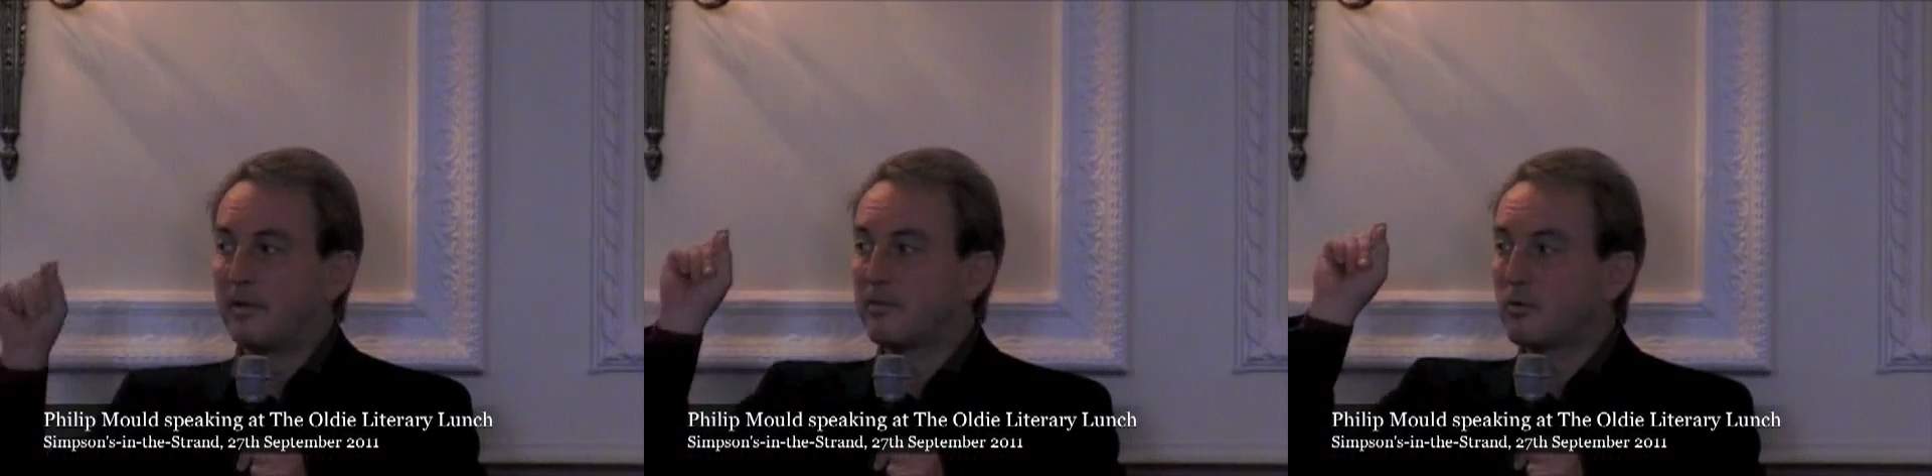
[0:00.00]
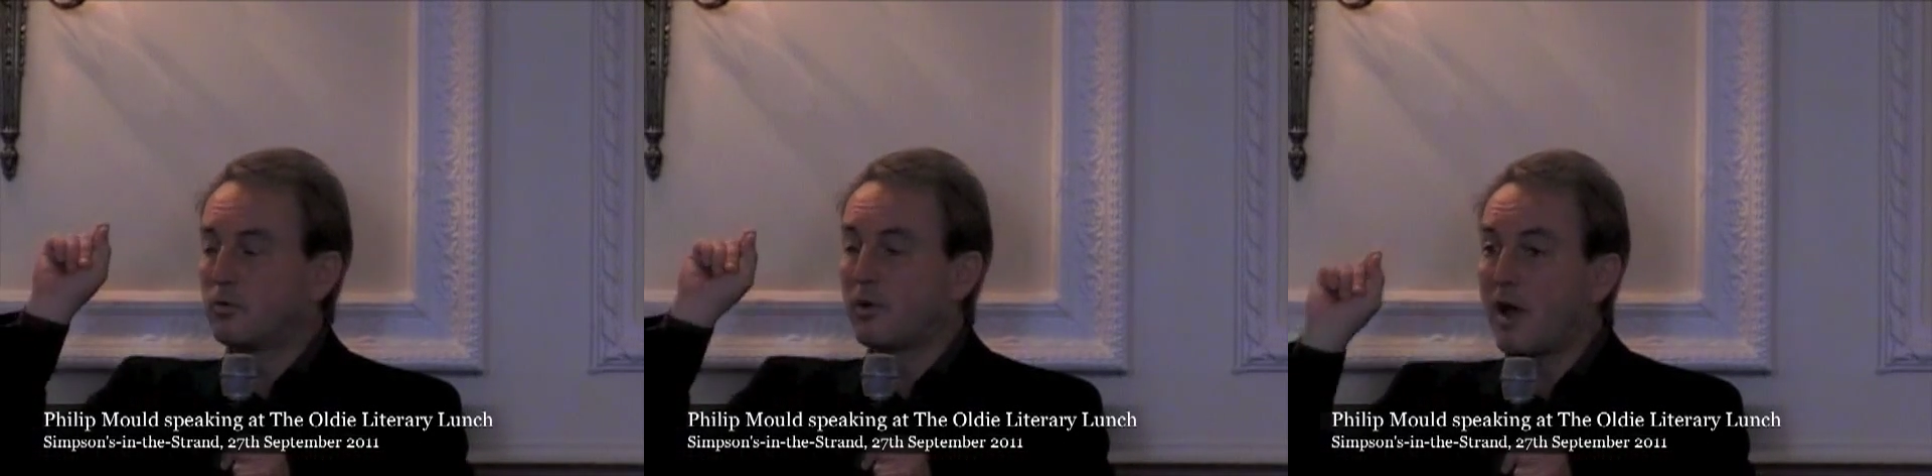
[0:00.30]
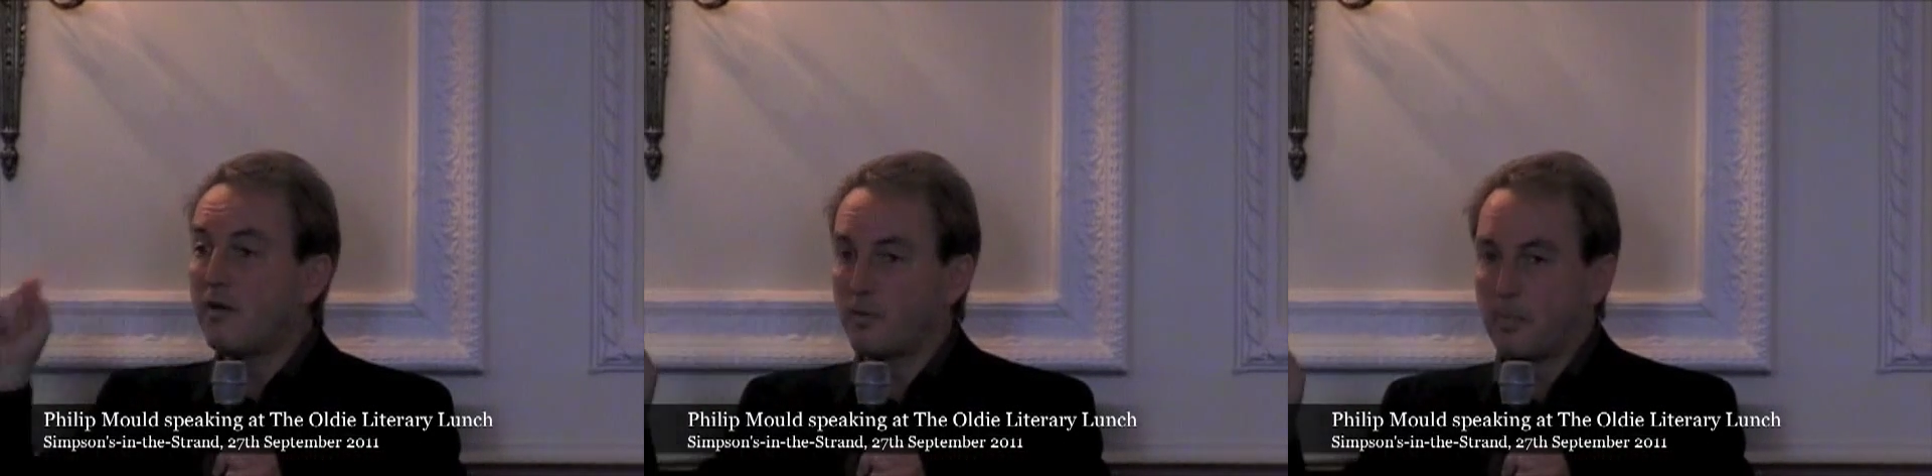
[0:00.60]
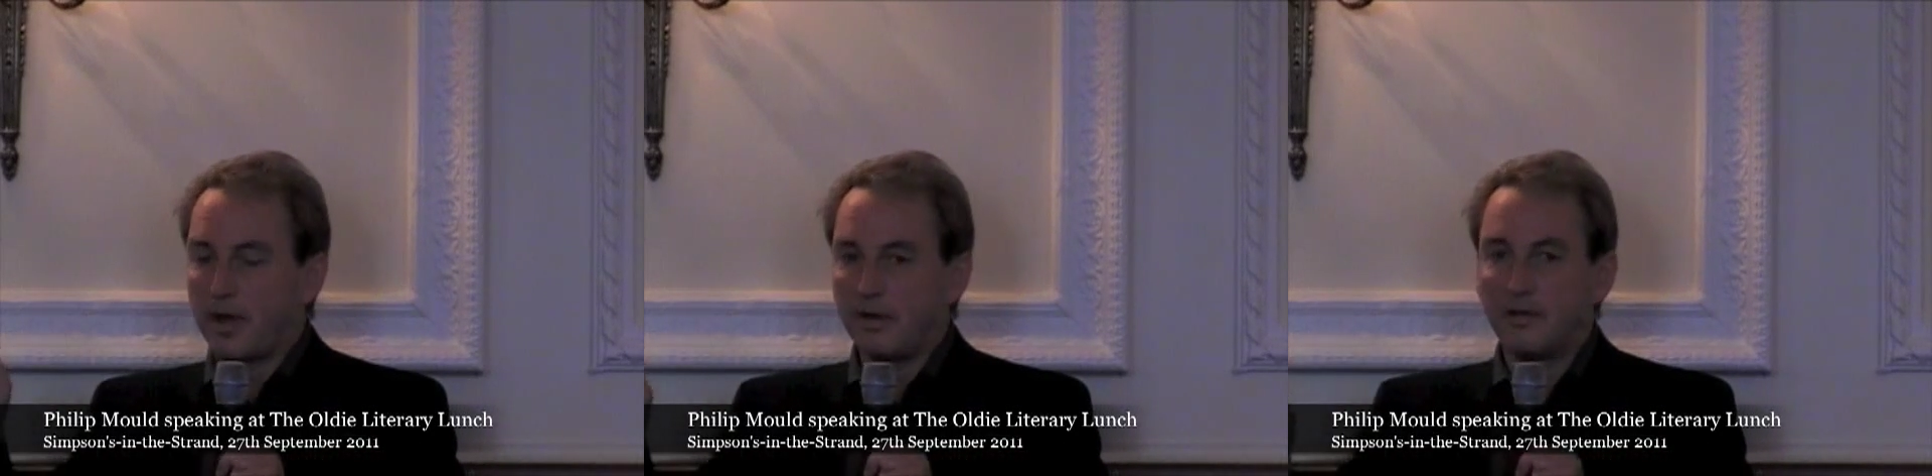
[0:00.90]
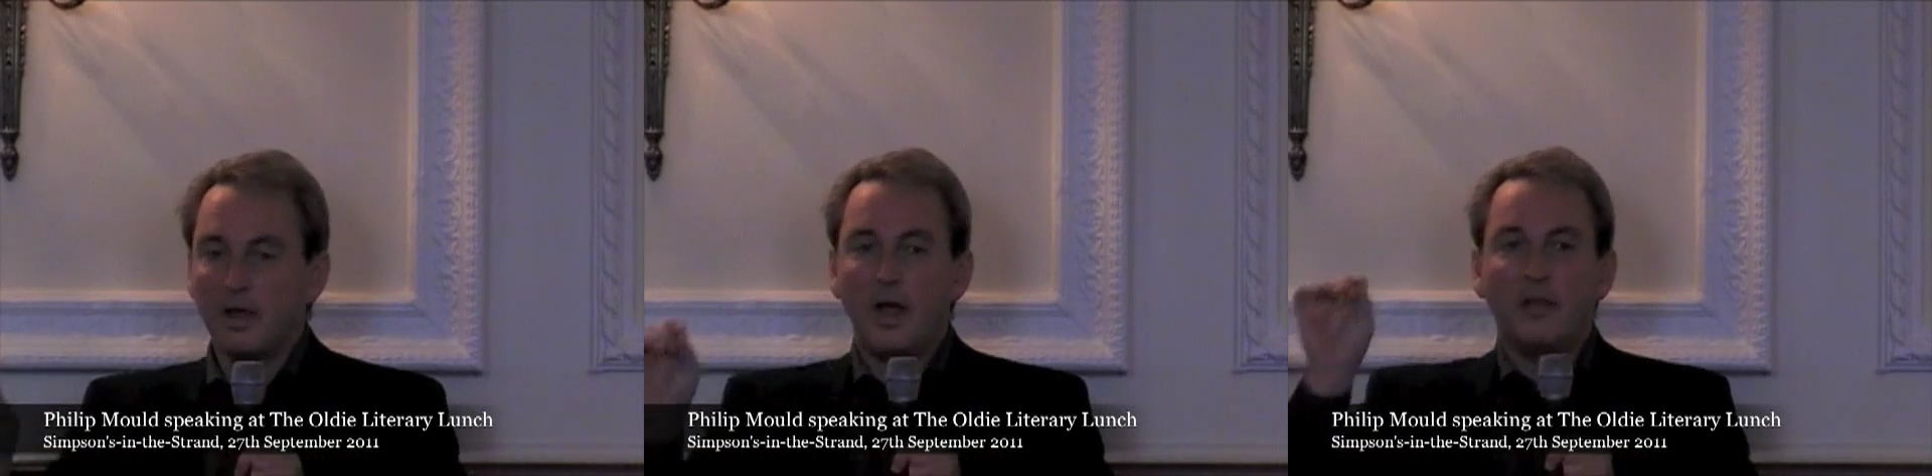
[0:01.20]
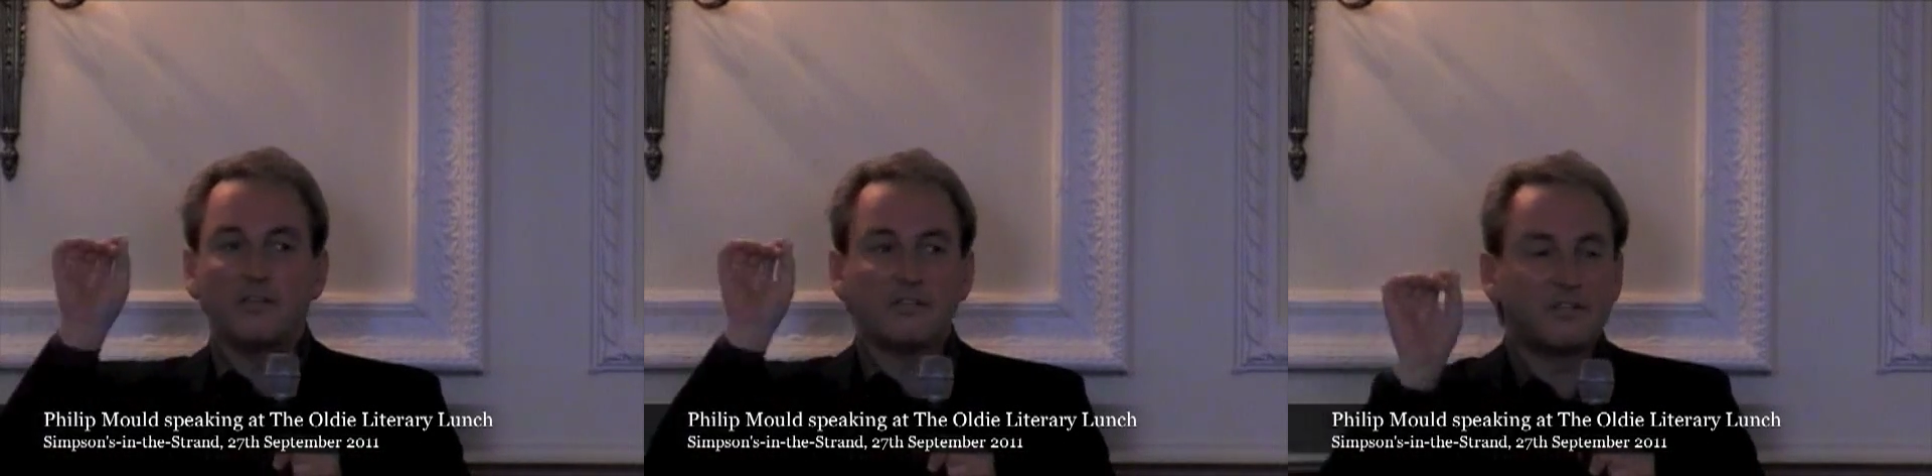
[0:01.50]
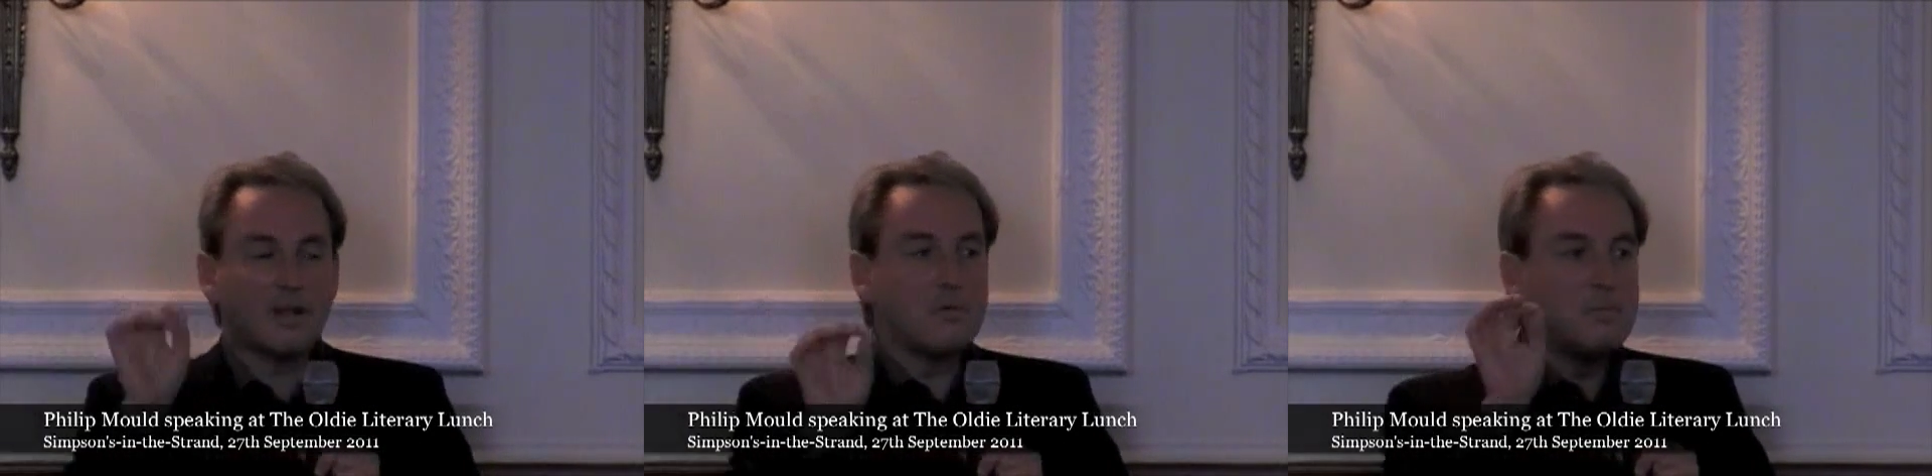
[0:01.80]
it's called overpaint.
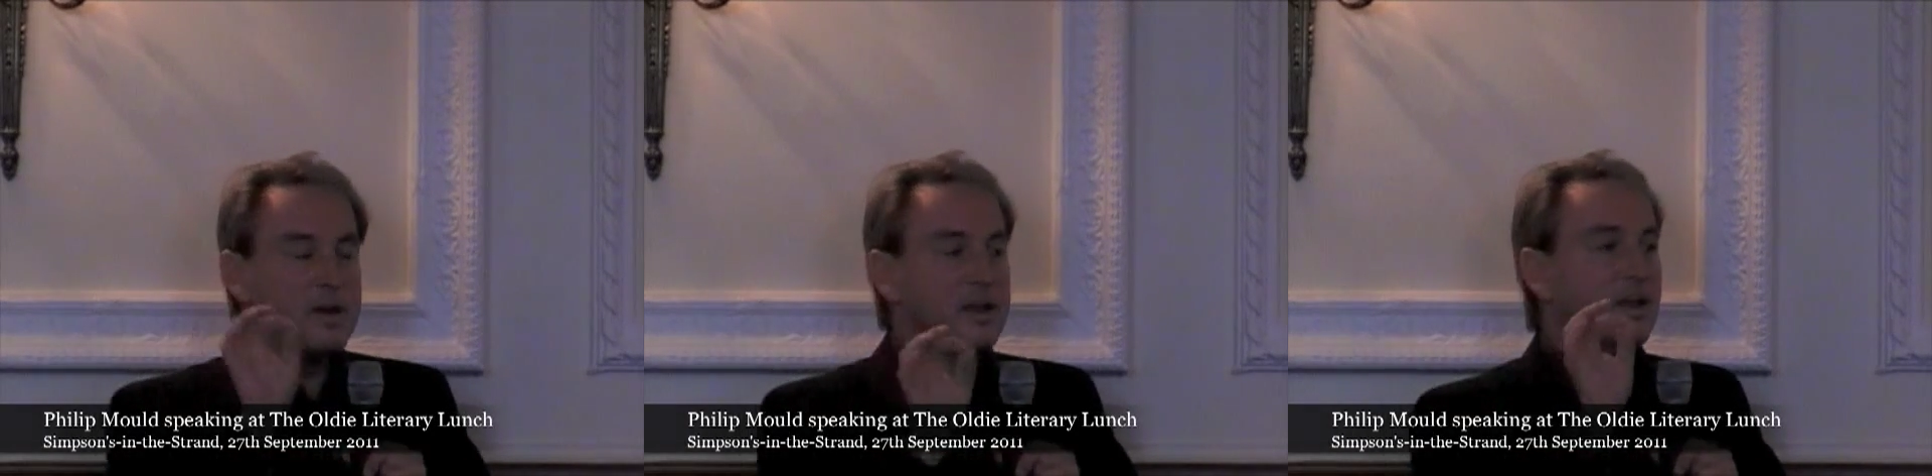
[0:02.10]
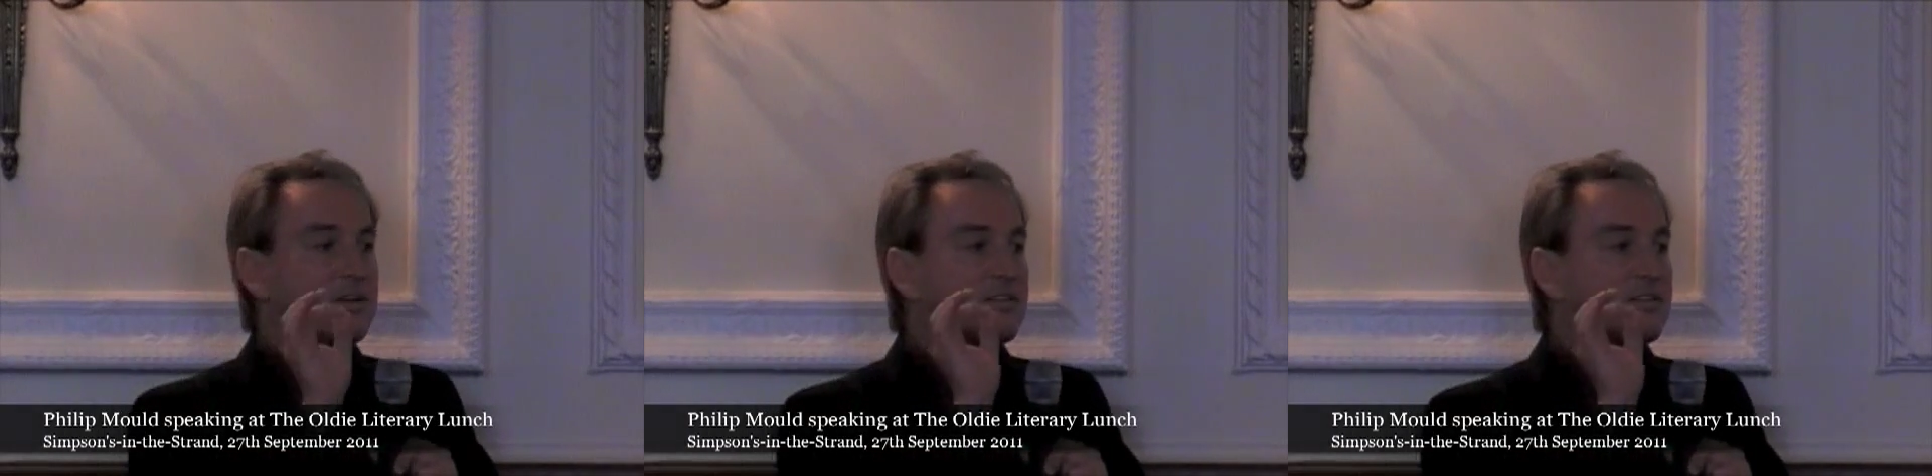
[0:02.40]
So many